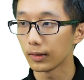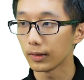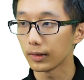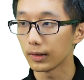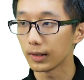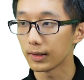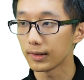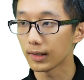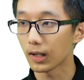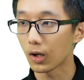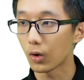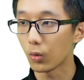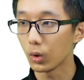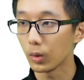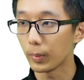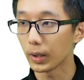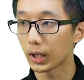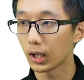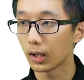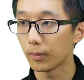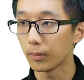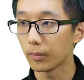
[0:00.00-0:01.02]
the cell will
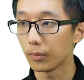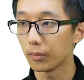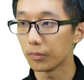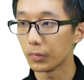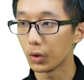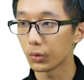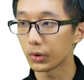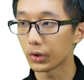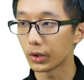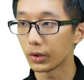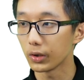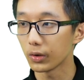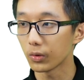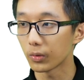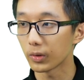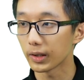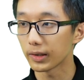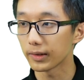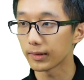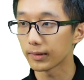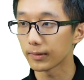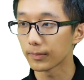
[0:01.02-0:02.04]
become motor
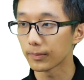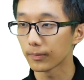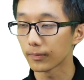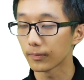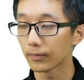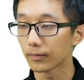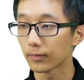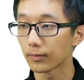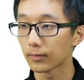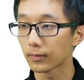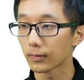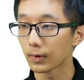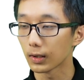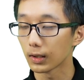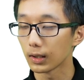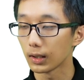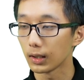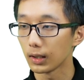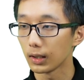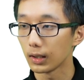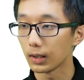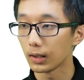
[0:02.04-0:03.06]
neurons.
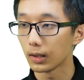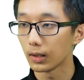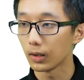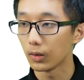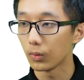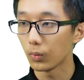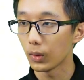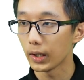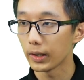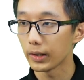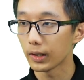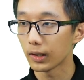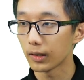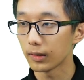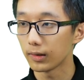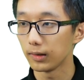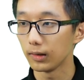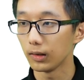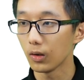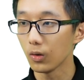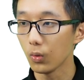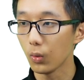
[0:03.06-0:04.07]
When there
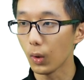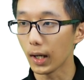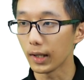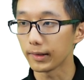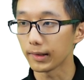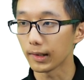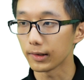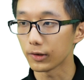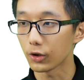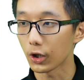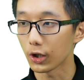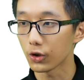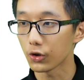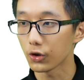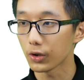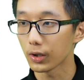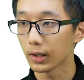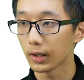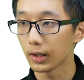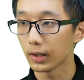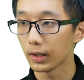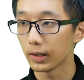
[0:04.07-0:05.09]
is low
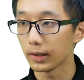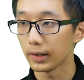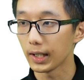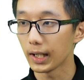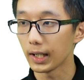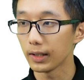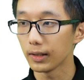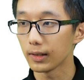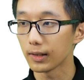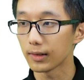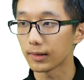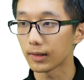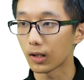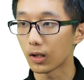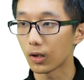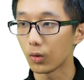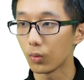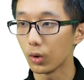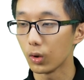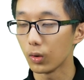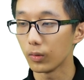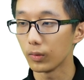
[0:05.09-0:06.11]
SHH, then the
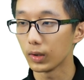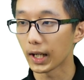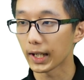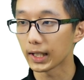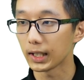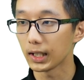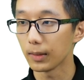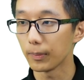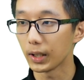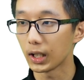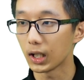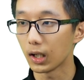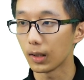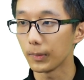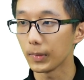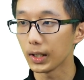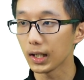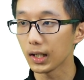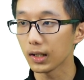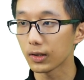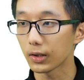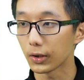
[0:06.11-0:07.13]
cell will likely become
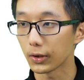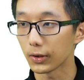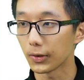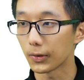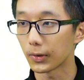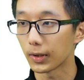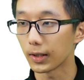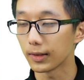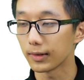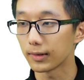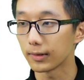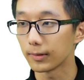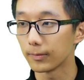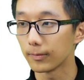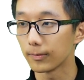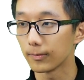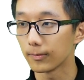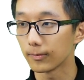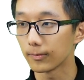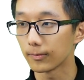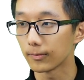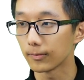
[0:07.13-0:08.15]
interneurons.
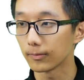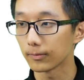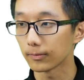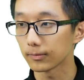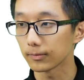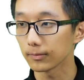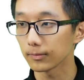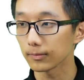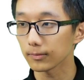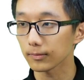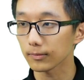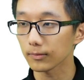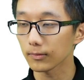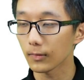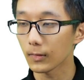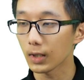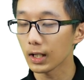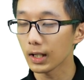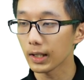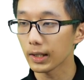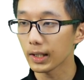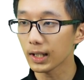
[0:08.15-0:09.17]

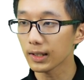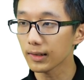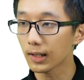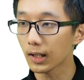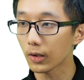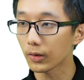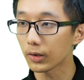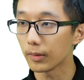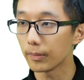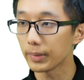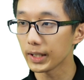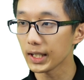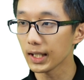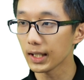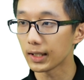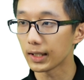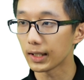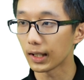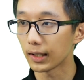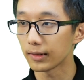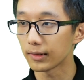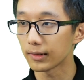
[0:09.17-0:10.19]
That's how the
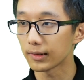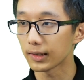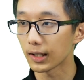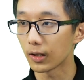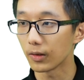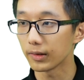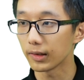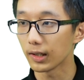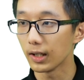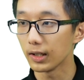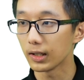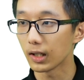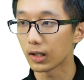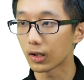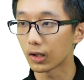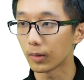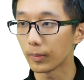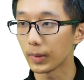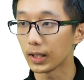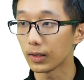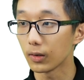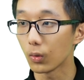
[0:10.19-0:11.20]
PNS cells
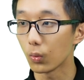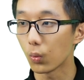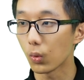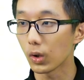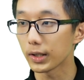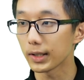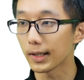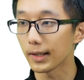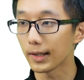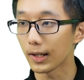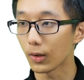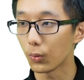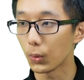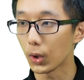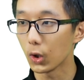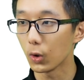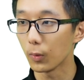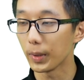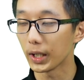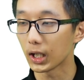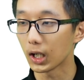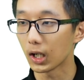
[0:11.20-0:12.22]
determine what they
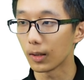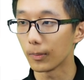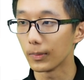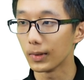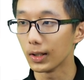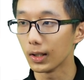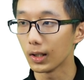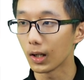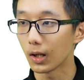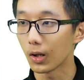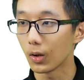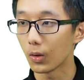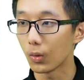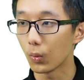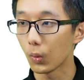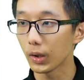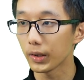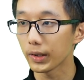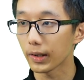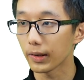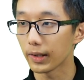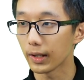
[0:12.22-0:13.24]
will become,
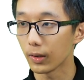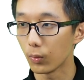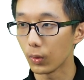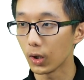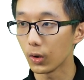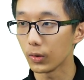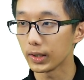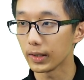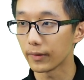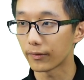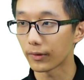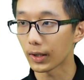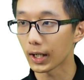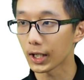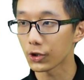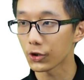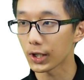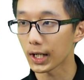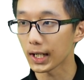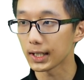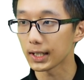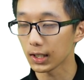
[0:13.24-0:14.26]
what they will
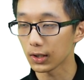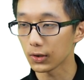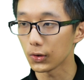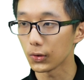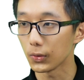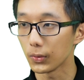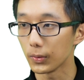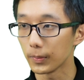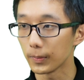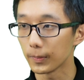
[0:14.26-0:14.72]
differentiate into.